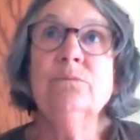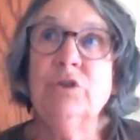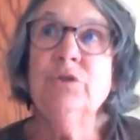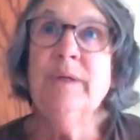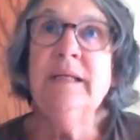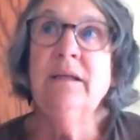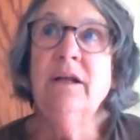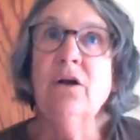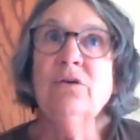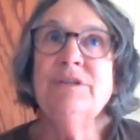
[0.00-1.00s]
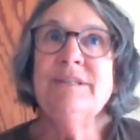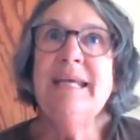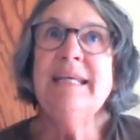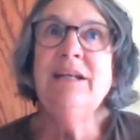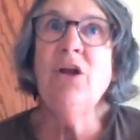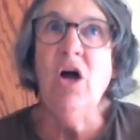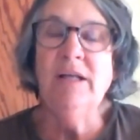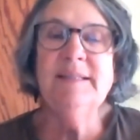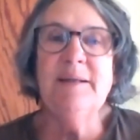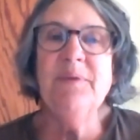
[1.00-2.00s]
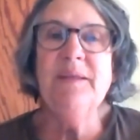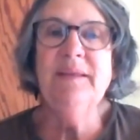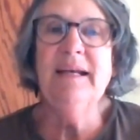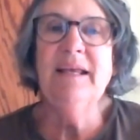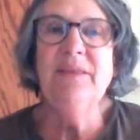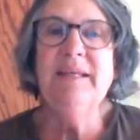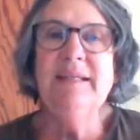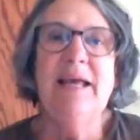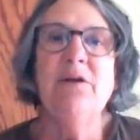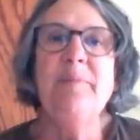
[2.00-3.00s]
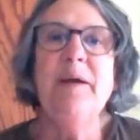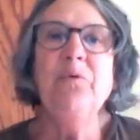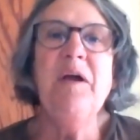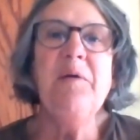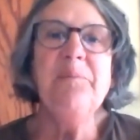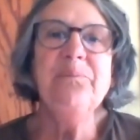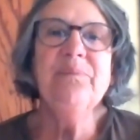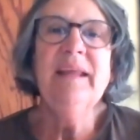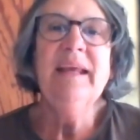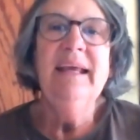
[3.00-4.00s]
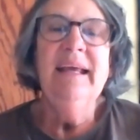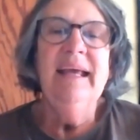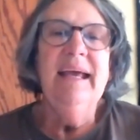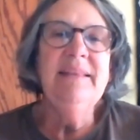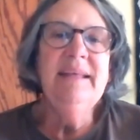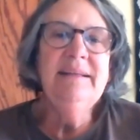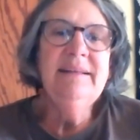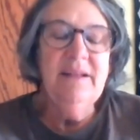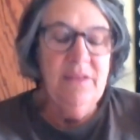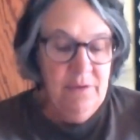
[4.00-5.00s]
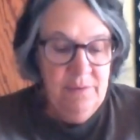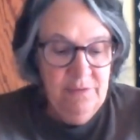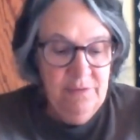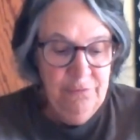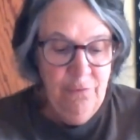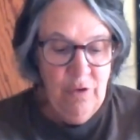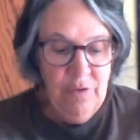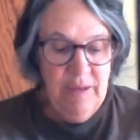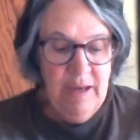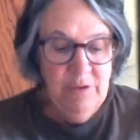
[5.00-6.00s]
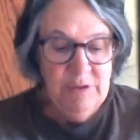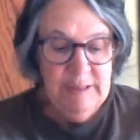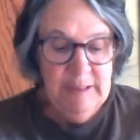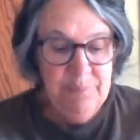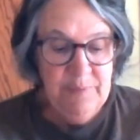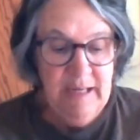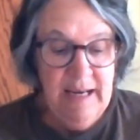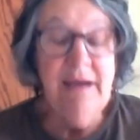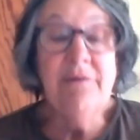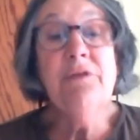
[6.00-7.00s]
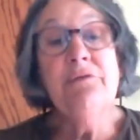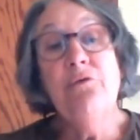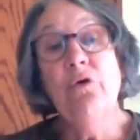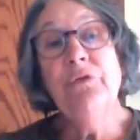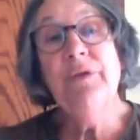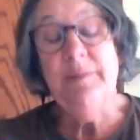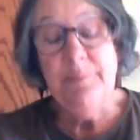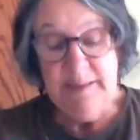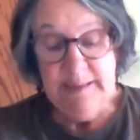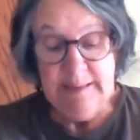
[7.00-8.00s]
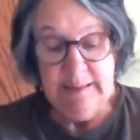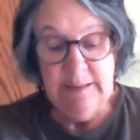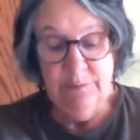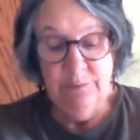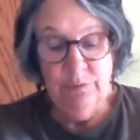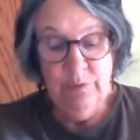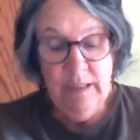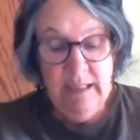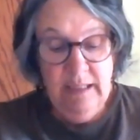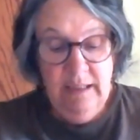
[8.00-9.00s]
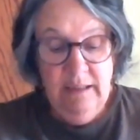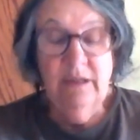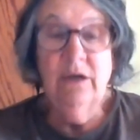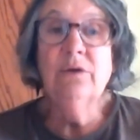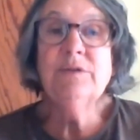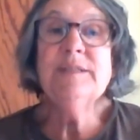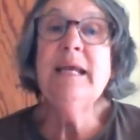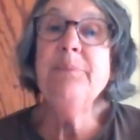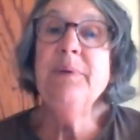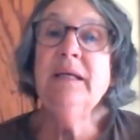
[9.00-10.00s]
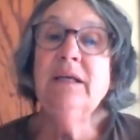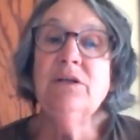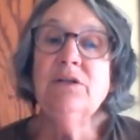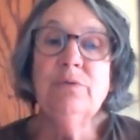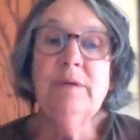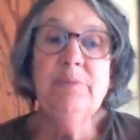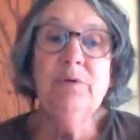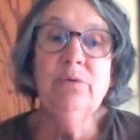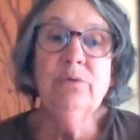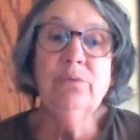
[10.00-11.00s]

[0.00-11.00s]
doing, you know, taking on something that I think is out of my realm. And then the other tip that I have, the fourth tip, is to, you know, step in and contribute